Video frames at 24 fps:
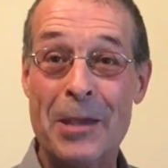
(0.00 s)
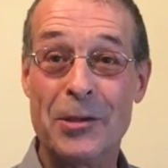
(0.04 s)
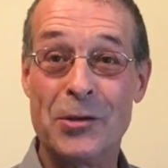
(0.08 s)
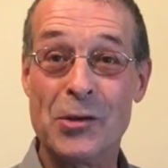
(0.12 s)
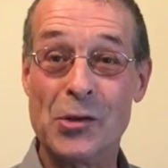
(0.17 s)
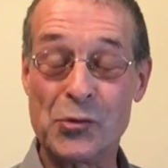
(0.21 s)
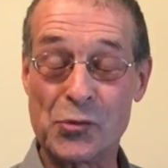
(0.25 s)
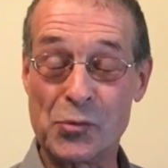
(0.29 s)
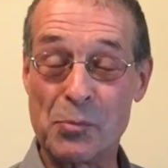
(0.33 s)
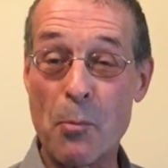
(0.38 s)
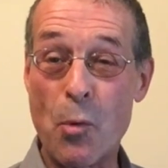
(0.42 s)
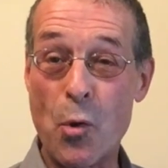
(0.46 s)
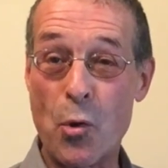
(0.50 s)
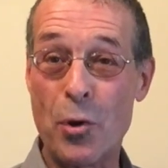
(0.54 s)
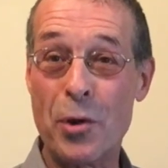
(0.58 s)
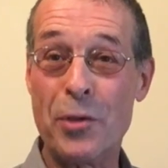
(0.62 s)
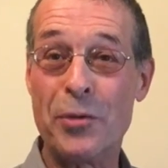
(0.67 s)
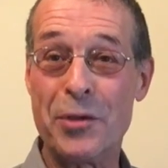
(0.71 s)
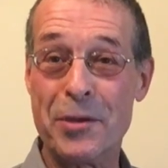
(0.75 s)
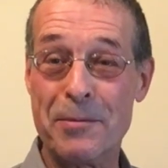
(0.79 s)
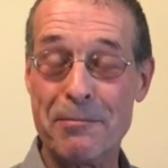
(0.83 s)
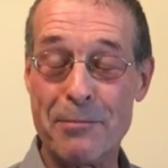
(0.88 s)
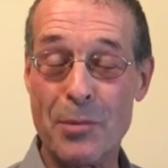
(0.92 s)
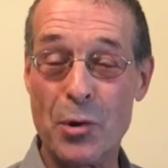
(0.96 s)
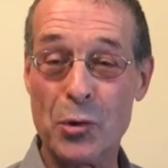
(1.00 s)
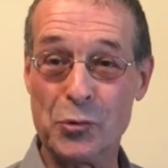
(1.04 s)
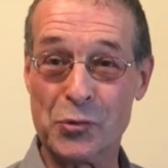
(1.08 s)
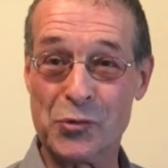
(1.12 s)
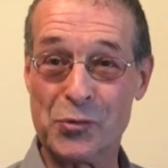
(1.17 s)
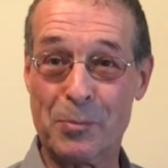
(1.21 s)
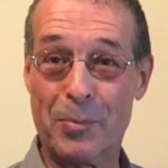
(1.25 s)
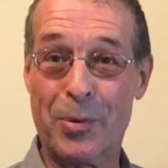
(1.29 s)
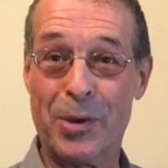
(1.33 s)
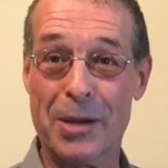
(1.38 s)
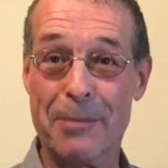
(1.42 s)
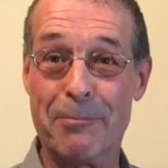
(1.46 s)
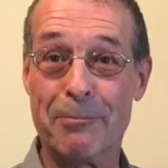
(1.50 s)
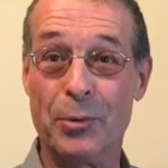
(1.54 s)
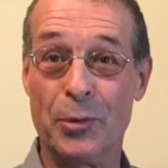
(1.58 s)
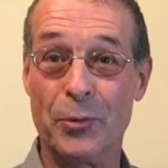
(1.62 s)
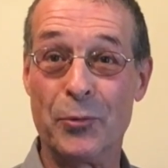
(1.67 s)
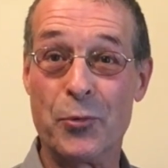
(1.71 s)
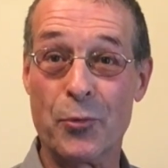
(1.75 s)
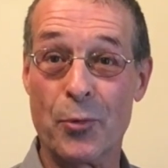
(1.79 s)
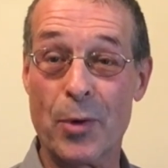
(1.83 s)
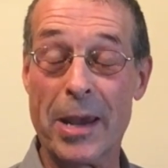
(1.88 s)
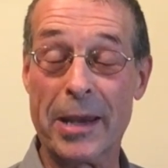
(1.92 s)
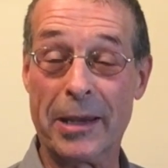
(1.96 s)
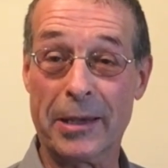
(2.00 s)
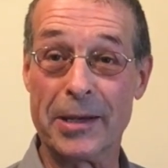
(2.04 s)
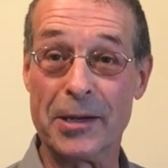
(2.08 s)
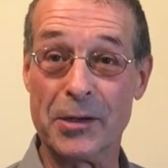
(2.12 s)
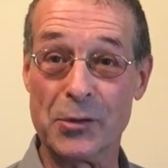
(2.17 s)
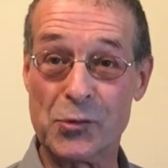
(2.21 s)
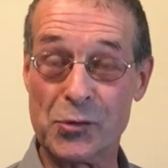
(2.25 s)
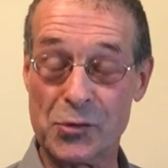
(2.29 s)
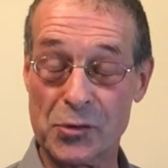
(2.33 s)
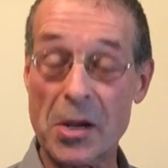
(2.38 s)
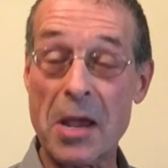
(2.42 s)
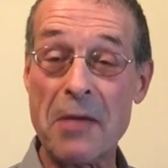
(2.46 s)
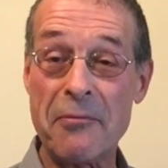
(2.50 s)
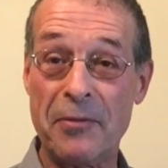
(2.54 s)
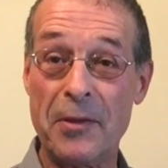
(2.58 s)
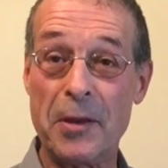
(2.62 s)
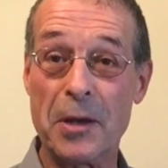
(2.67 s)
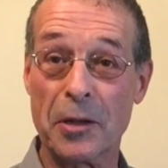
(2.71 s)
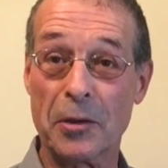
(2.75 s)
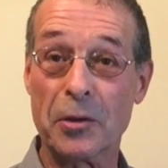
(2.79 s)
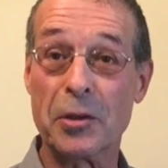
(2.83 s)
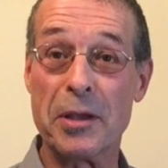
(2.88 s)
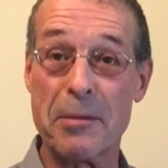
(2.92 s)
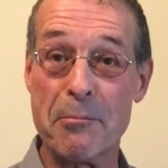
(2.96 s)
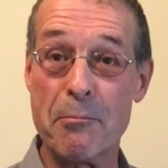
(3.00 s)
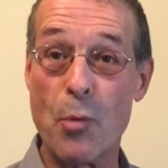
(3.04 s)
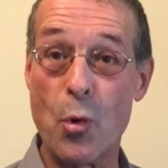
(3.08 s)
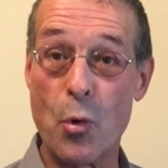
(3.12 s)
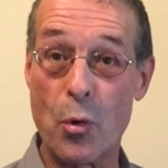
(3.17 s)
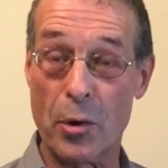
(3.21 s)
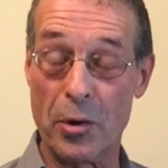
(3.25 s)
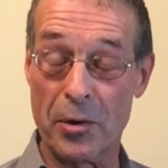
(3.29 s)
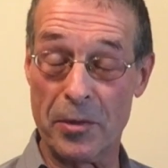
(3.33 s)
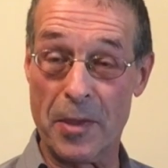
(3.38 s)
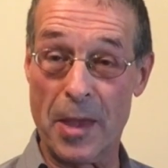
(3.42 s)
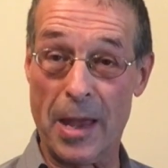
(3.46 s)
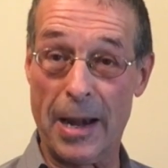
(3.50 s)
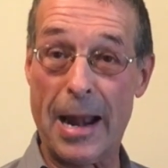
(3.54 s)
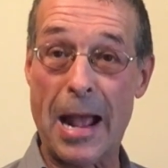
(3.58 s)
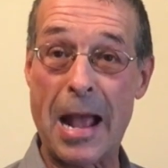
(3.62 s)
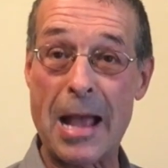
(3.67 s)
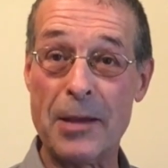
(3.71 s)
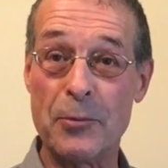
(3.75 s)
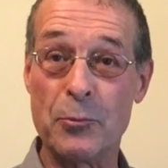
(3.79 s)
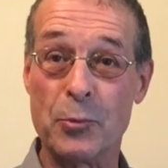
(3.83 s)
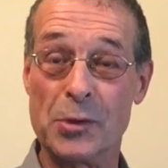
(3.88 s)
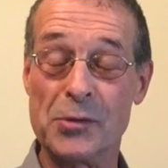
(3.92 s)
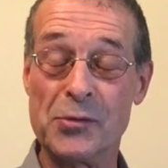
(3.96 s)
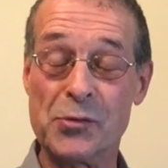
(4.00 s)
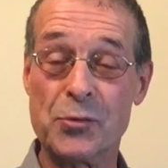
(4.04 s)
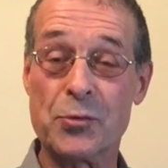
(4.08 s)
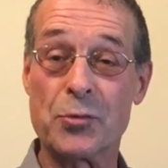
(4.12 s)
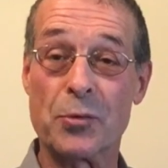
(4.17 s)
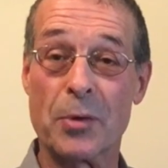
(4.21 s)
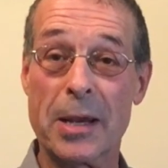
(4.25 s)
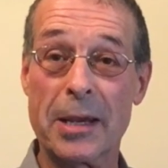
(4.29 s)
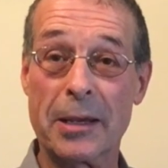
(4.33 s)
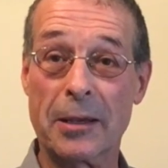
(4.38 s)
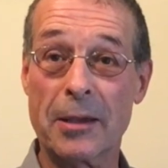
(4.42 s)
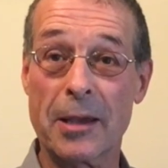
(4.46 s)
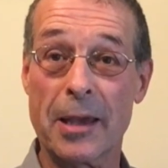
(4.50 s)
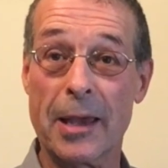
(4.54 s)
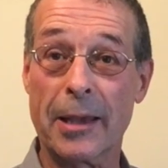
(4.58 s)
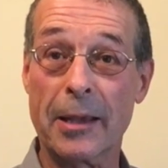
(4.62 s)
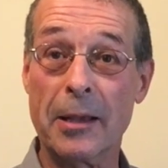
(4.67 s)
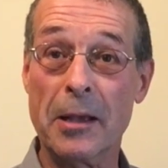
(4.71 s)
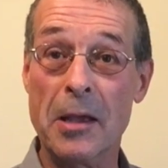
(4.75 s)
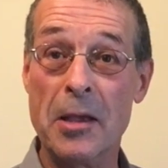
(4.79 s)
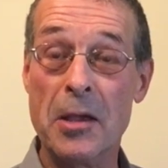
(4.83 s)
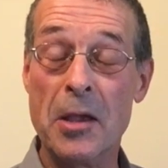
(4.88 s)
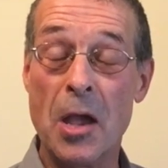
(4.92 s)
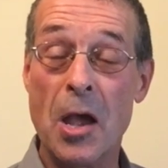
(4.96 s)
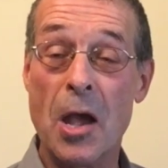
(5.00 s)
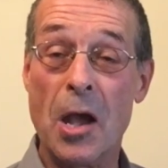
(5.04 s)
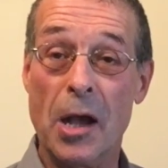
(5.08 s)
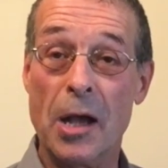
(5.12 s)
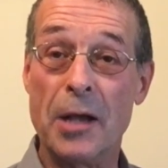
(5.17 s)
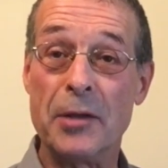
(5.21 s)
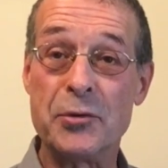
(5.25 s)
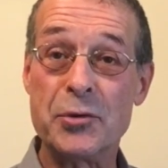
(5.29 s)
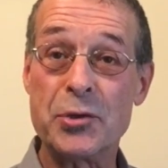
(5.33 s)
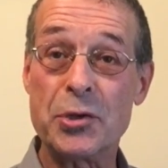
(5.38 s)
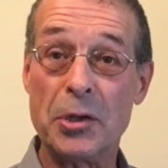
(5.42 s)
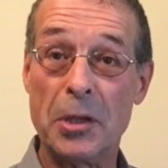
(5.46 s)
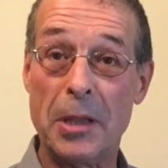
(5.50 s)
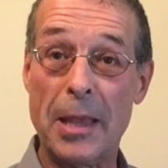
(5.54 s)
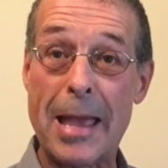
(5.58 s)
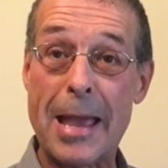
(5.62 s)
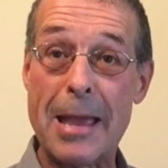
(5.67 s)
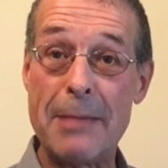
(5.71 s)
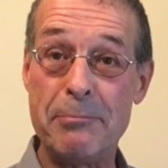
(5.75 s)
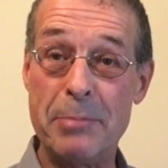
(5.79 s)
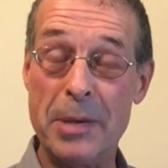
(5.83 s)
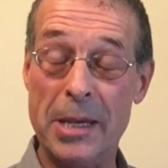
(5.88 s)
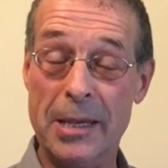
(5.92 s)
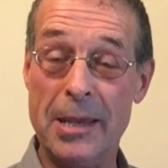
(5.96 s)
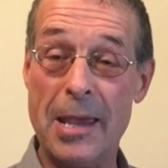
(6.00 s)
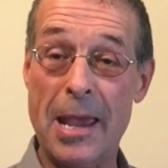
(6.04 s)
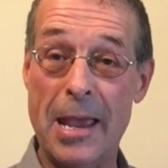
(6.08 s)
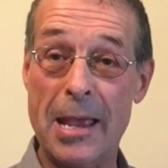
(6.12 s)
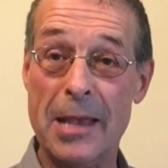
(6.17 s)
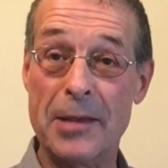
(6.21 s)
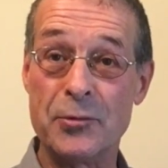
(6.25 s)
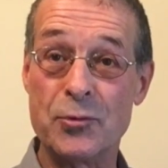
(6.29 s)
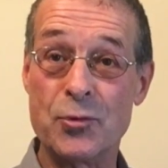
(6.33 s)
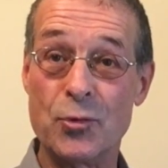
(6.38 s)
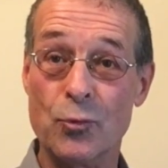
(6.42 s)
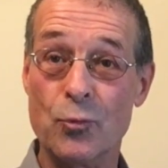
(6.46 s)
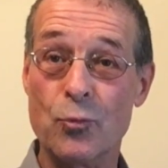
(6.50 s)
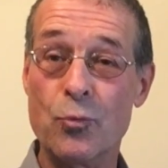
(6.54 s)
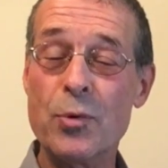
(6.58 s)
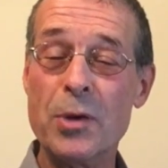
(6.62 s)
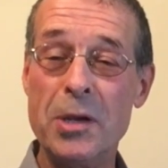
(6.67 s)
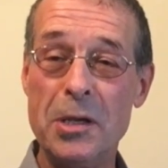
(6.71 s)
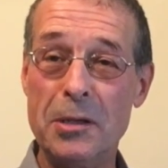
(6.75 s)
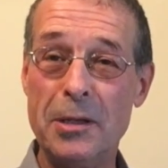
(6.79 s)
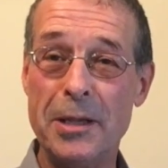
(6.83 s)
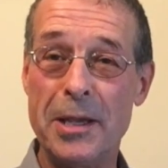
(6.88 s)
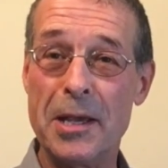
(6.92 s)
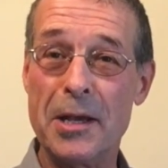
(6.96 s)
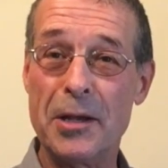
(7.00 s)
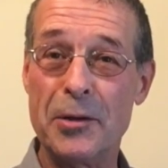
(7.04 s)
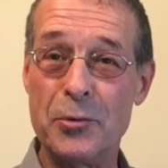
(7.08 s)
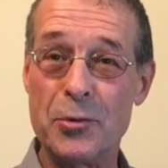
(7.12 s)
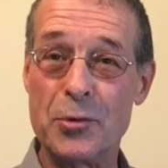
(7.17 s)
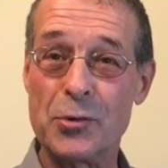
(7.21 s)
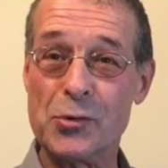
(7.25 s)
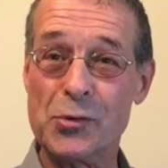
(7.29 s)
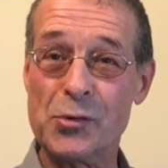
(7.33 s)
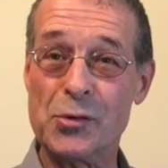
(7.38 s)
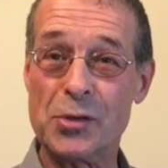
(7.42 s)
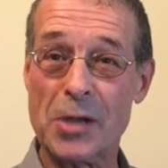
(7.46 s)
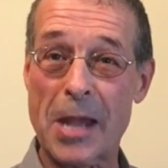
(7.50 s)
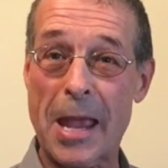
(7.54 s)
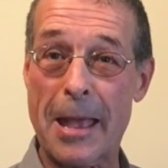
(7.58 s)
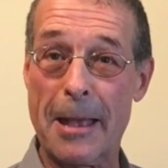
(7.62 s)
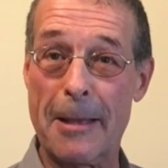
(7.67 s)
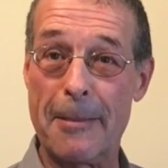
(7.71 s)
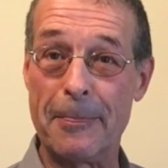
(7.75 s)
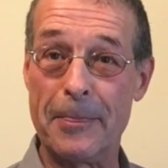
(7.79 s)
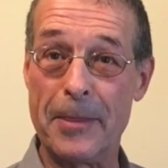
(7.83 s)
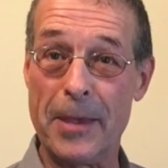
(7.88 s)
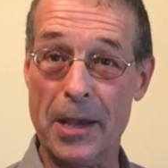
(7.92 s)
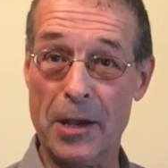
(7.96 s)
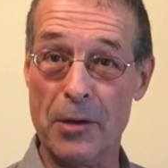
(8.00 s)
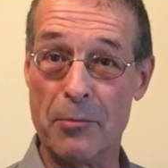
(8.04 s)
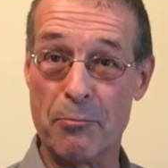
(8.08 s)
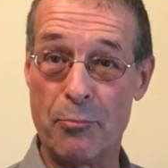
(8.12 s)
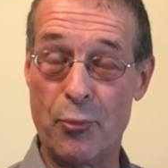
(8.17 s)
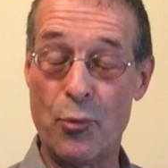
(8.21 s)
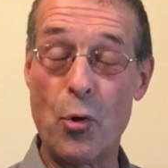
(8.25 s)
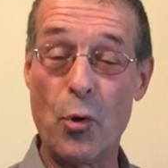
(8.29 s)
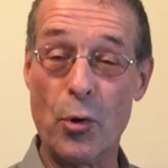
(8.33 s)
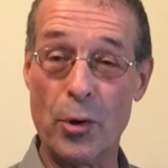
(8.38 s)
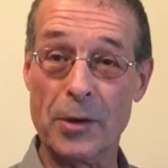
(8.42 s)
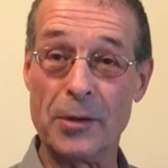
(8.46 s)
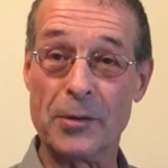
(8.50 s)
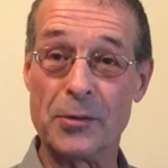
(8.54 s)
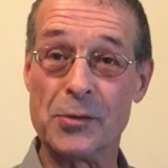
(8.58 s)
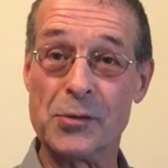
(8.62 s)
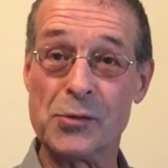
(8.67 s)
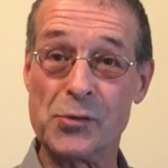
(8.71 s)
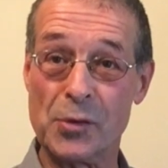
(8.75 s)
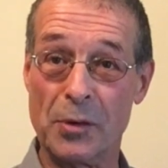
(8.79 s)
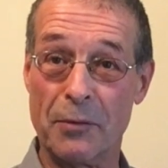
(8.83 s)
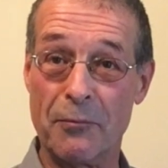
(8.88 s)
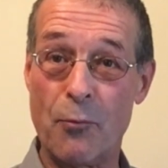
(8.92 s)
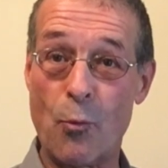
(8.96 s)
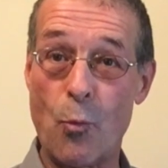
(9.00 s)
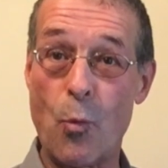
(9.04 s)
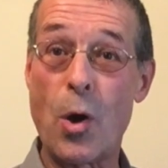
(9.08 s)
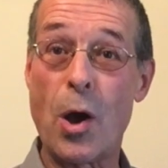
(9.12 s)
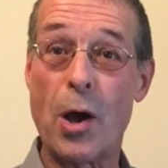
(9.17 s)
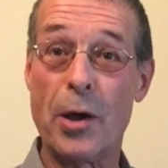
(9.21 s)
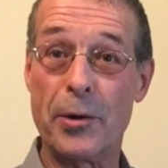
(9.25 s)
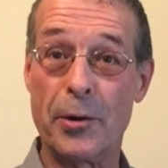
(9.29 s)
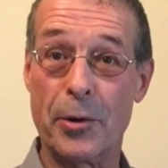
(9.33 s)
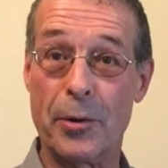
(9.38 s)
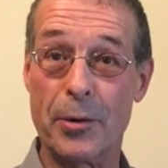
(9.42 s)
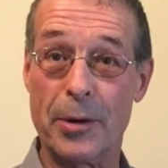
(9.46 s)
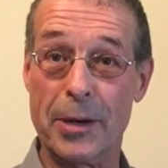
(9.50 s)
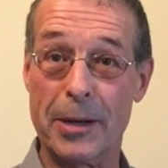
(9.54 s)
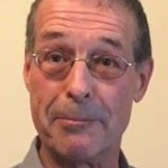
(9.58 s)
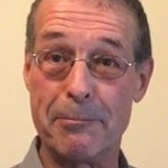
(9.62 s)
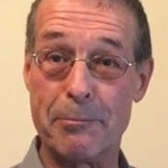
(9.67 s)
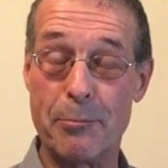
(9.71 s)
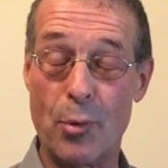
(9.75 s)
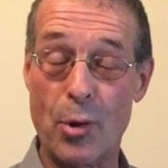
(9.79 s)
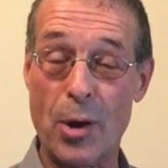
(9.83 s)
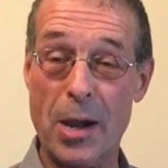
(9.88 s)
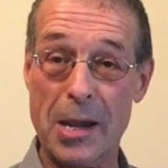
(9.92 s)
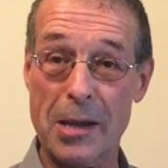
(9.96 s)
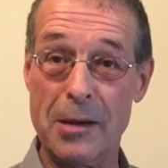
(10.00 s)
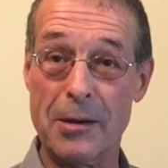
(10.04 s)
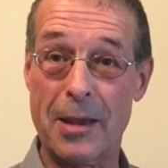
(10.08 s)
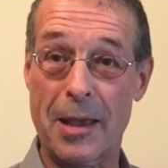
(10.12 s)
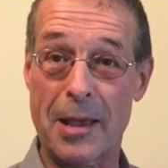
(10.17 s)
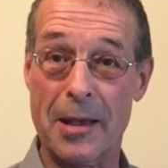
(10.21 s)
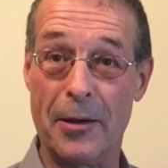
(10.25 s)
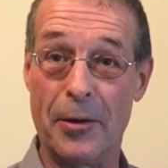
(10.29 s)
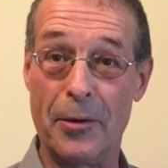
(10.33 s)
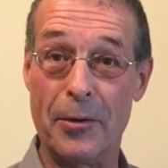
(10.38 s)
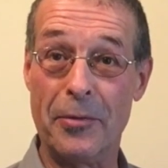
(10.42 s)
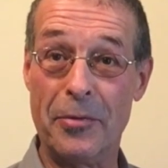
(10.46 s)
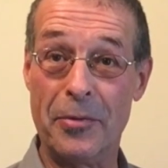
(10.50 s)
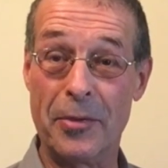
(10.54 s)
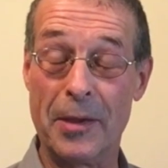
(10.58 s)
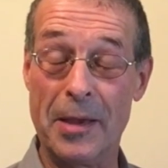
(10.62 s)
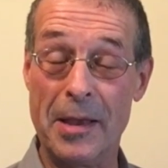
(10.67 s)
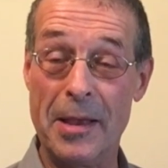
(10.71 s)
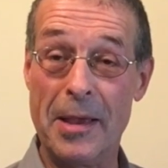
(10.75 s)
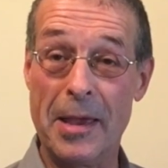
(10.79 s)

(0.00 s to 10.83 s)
It's more than most people drink, and it's definitely more than I was drinking until I began to really understand the importance of water and brain health